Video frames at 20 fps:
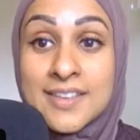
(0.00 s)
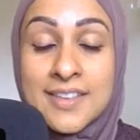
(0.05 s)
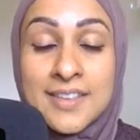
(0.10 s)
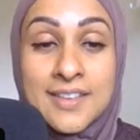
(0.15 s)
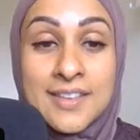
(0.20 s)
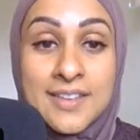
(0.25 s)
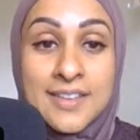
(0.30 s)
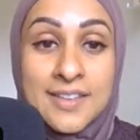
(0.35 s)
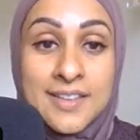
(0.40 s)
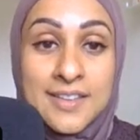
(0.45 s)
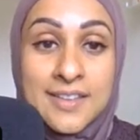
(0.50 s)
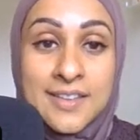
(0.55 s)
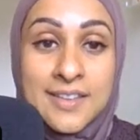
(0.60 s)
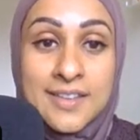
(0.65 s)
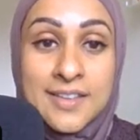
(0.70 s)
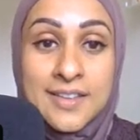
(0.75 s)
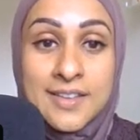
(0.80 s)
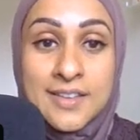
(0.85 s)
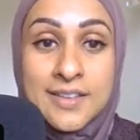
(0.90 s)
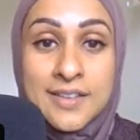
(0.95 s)

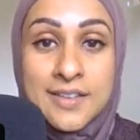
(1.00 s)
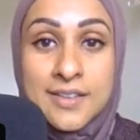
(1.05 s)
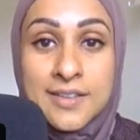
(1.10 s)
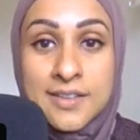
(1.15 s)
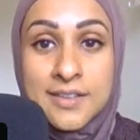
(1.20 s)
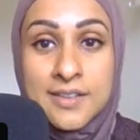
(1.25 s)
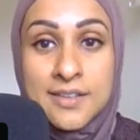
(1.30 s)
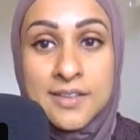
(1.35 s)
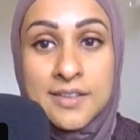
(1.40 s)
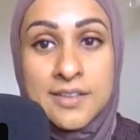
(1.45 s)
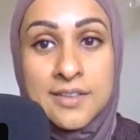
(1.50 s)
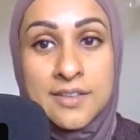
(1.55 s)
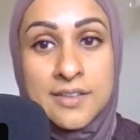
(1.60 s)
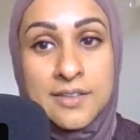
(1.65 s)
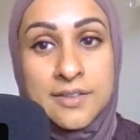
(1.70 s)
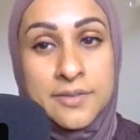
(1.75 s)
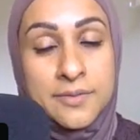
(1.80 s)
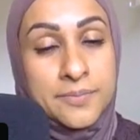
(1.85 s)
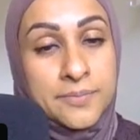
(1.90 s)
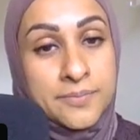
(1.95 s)

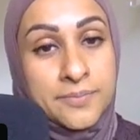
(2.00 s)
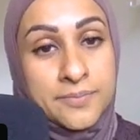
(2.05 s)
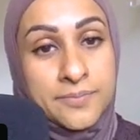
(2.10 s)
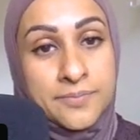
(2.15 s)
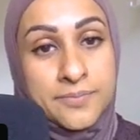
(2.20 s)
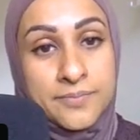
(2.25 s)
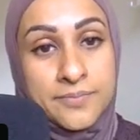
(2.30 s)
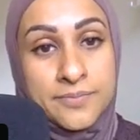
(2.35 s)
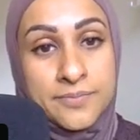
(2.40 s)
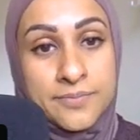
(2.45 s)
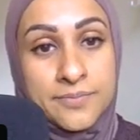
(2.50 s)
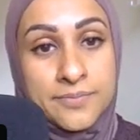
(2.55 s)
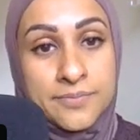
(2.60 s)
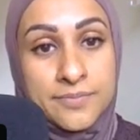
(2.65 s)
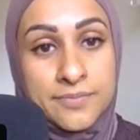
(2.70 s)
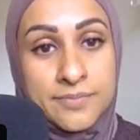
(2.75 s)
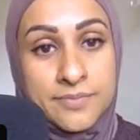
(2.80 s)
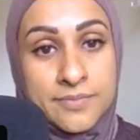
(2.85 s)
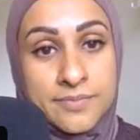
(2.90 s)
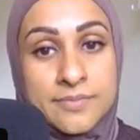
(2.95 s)

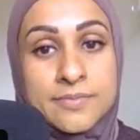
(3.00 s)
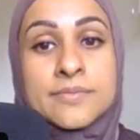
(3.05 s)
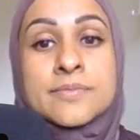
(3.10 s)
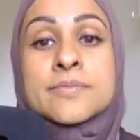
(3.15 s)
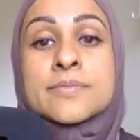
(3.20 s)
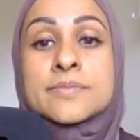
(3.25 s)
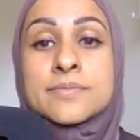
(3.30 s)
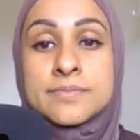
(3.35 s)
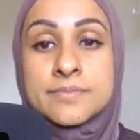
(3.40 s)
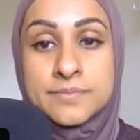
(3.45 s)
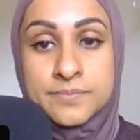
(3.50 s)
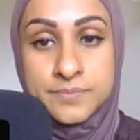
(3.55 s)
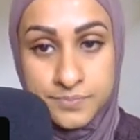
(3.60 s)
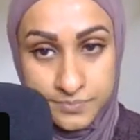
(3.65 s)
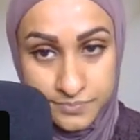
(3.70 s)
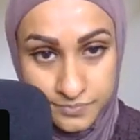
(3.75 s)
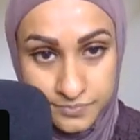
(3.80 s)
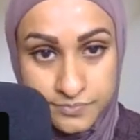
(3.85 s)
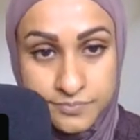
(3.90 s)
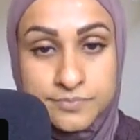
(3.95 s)

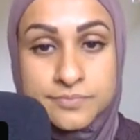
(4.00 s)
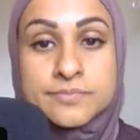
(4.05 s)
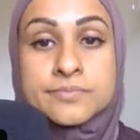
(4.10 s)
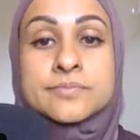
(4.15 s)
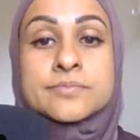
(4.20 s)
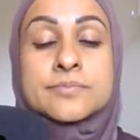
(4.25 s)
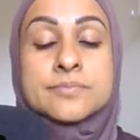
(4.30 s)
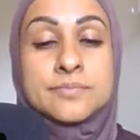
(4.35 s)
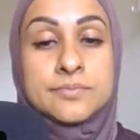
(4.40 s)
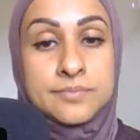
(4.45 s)
[no speech]